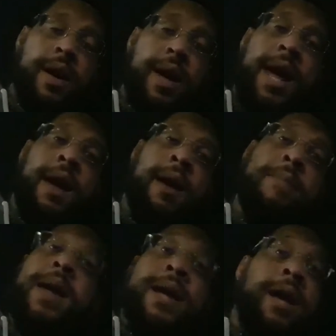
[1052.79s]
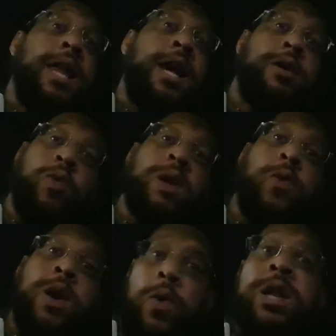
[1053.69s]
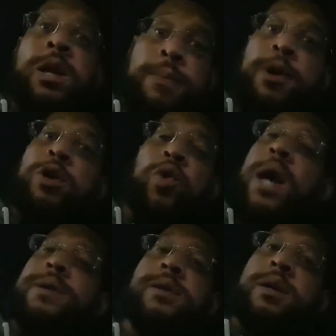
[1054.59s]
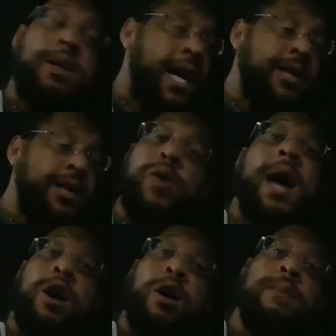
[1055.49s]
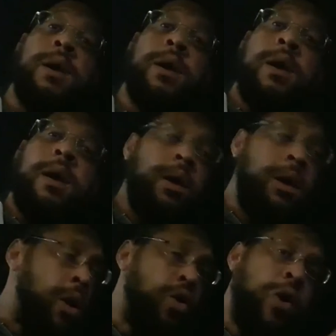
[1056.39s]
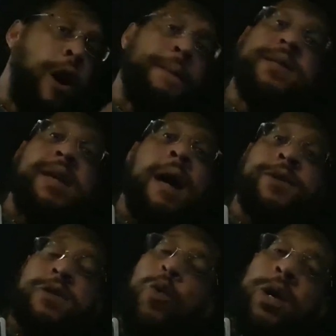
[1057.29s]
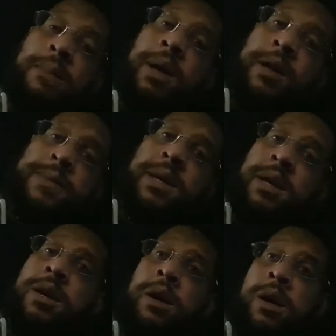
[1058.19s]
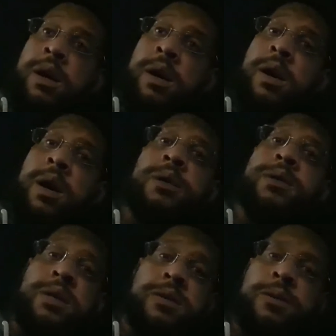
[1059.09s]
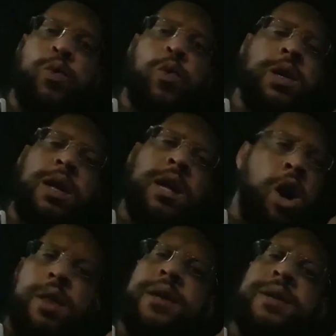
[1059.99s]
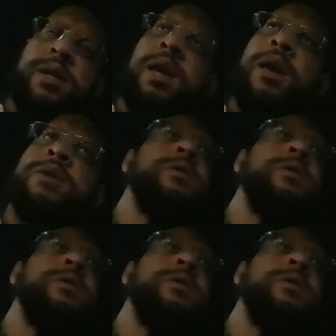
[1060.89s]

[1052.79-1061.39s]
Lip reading: and me and that leader really built Crazy Good. That's who I helped, you know, who helped establish the 1 ML, you know, system to really get all these things